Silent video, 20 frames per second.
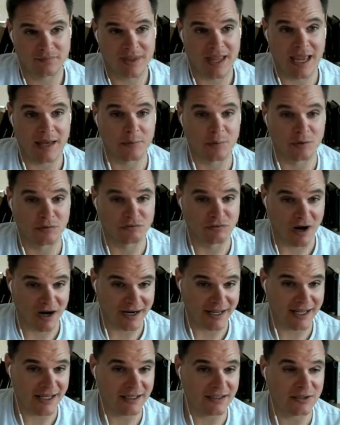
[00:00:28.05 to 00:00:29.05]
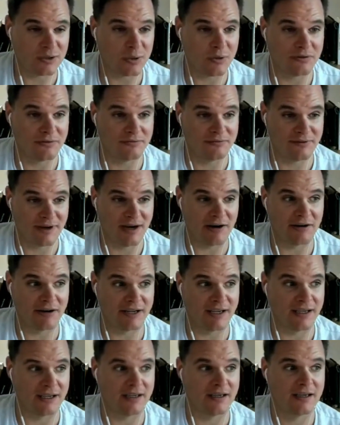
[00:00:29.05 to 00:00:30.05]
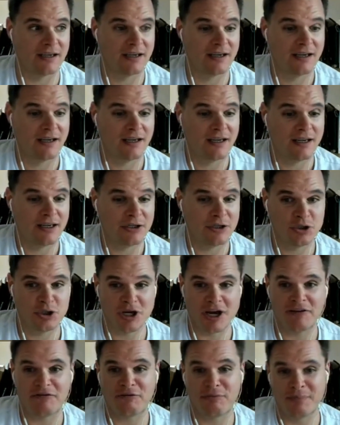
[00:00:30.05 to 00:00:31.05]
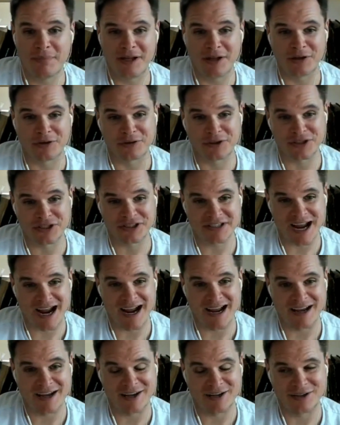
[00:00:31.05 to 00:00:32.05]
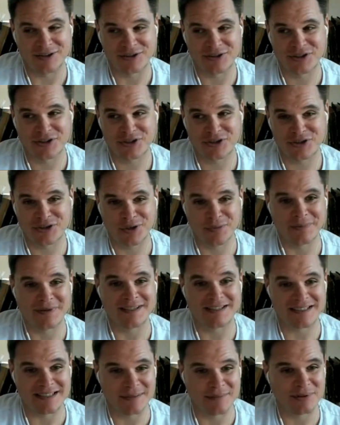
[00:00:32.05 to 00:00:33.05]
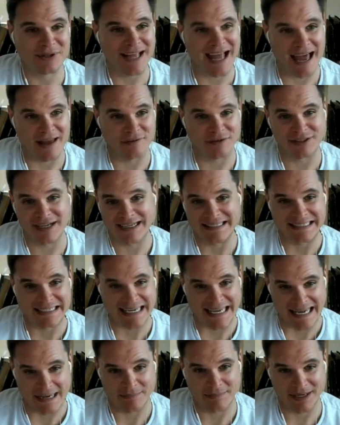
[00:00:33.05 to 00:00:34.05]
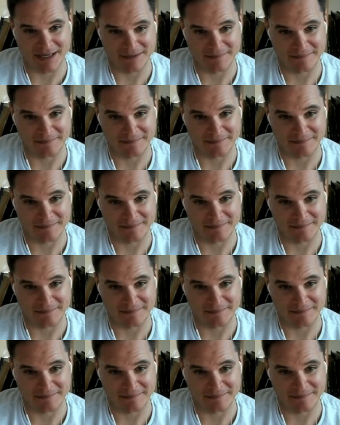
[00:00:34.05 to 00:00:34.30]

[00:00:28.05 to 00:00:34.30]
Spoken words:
And we're running it to a very Jeff Miller style, stupid, simple advertising campaign.